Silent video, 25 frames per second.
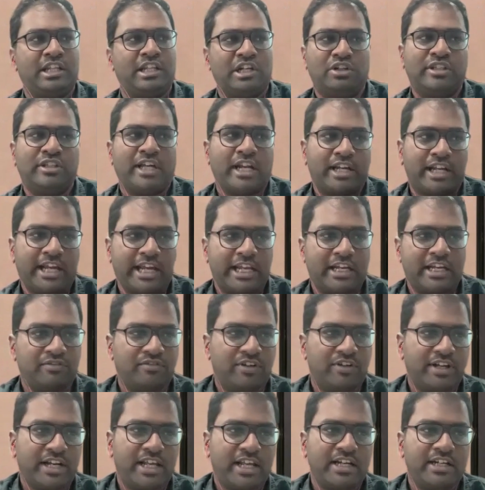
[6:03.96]
that kind of
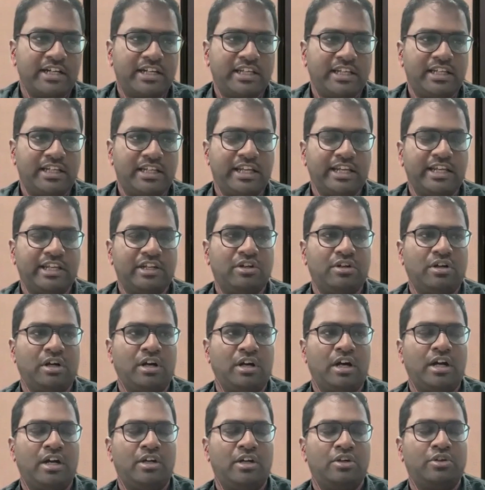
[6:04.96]
virality,
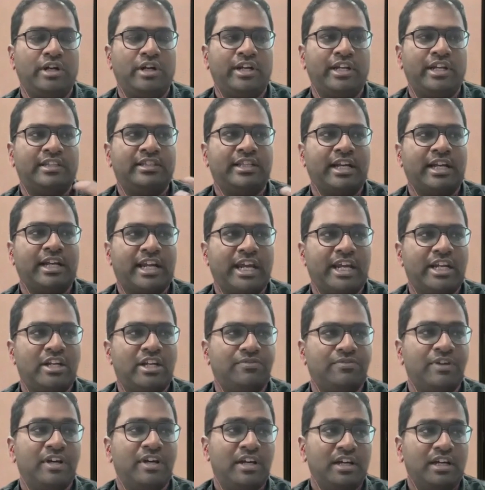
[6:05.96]
to attain that kind
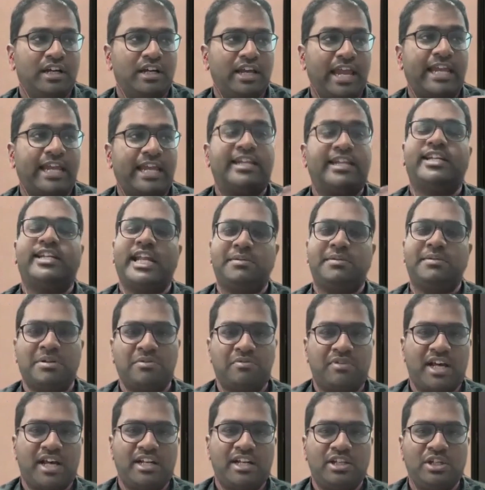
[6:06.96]
of
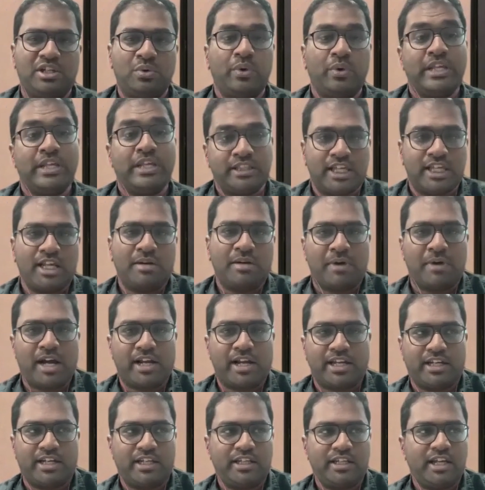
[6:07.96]
entertainment value in their
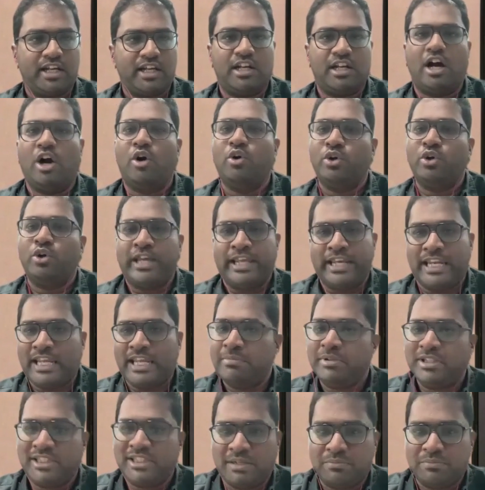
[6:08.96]
marketing, and how do you
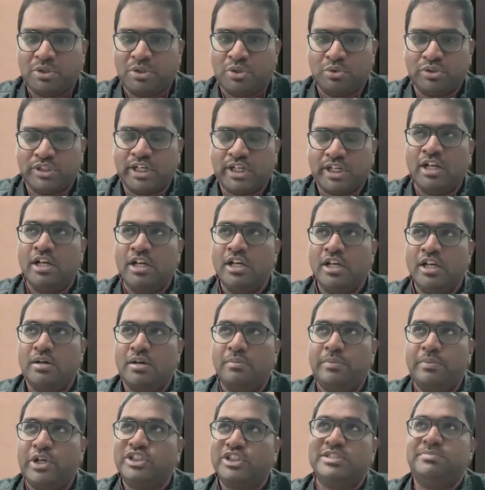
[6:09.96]
enable them to do that?
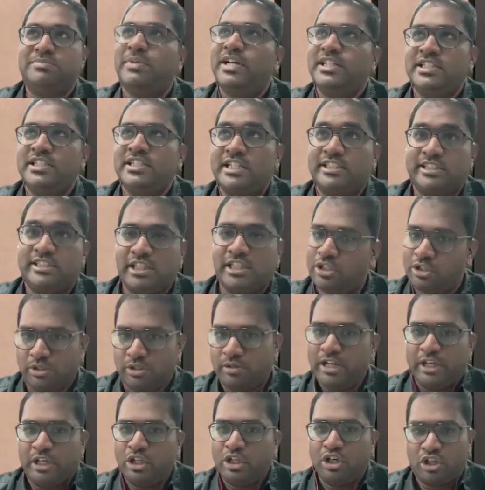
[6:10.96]
Because imagine, let's say,
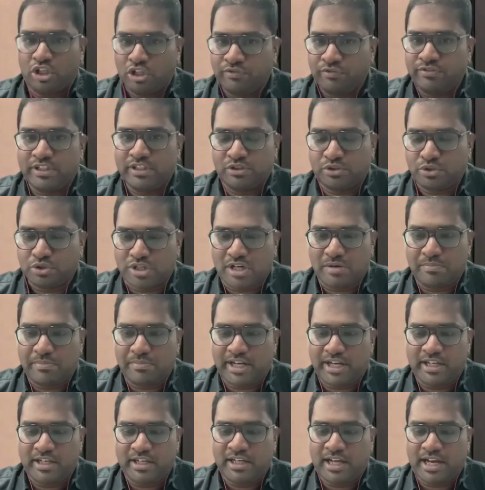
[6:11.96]
you've done social
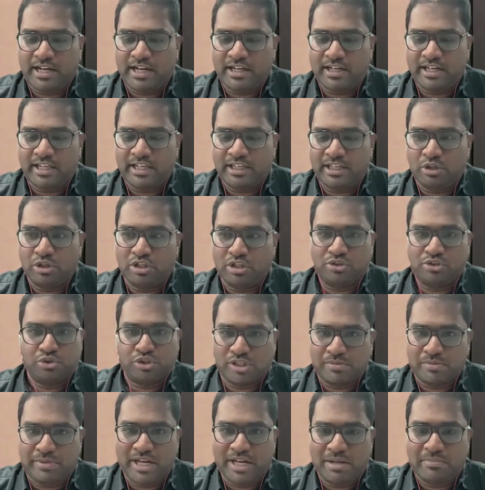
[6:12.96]
media, and you're a
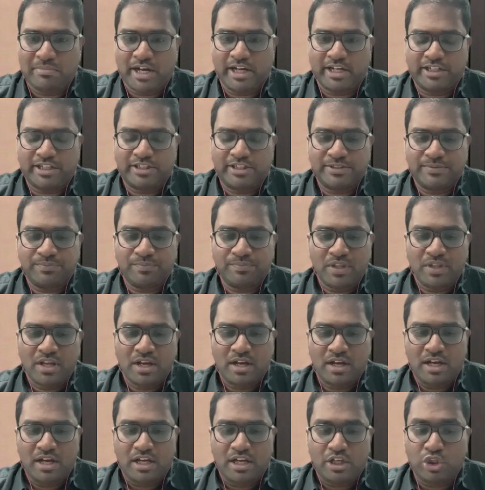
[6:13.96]
social media marketer.
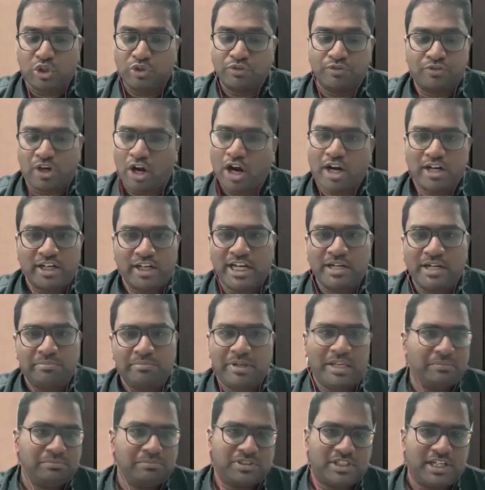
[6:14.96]
You've not done
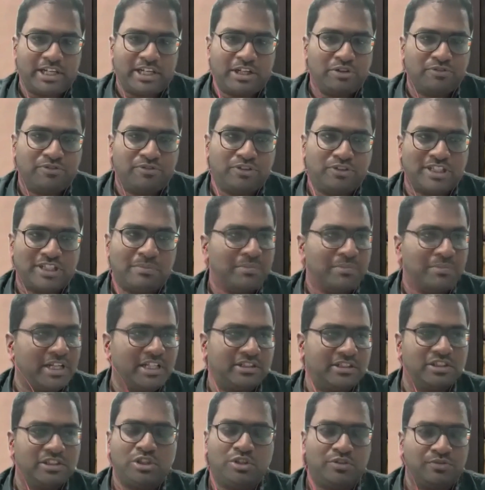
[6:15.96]
memes, for some
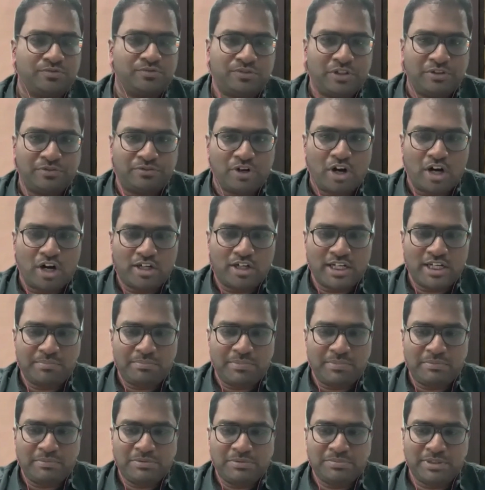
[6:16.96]
reason you've not done
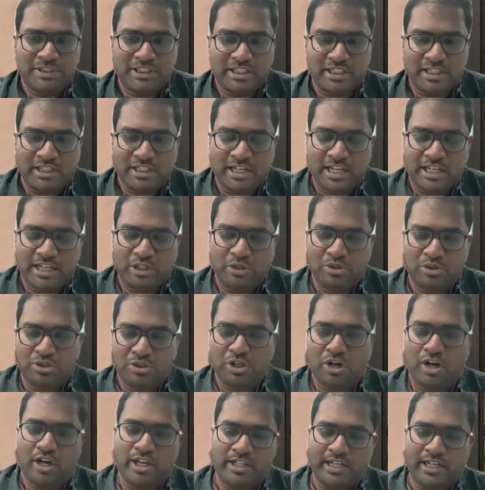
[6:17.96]
memes, but then you
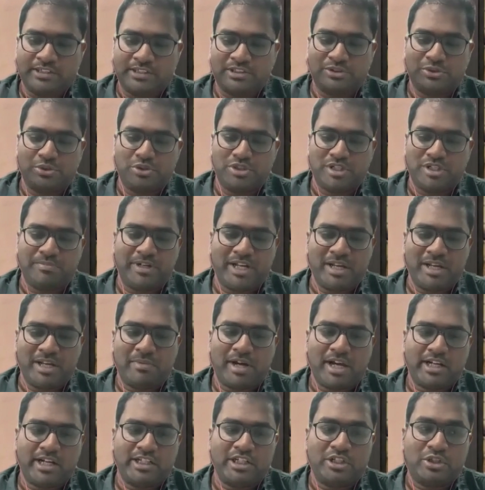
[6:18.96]
join as a social media
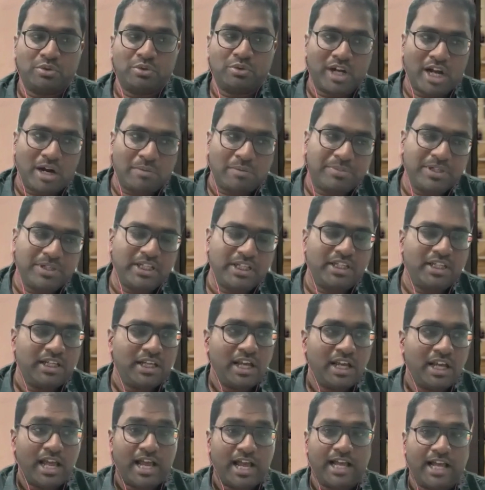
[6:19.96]
marketer to a company,
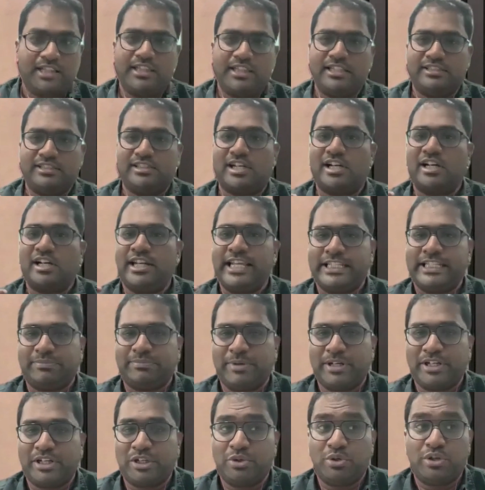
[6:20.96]
and they suddenly
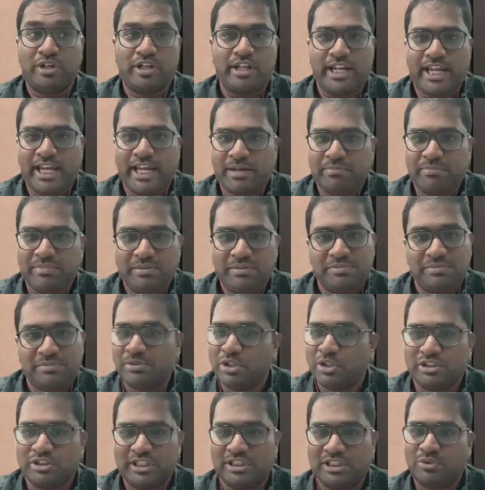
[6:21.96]
expect you to create memes
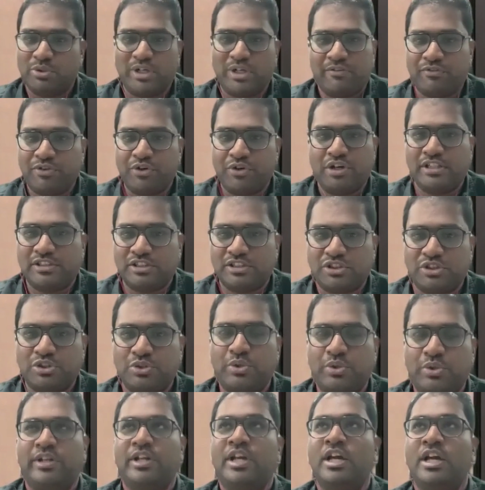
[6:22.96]
because that's what everyone else is
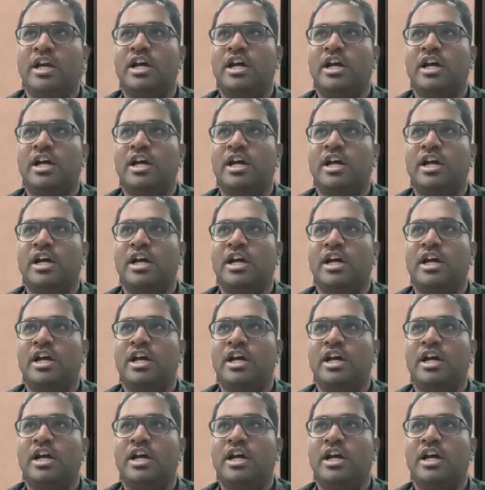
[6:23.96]
doing.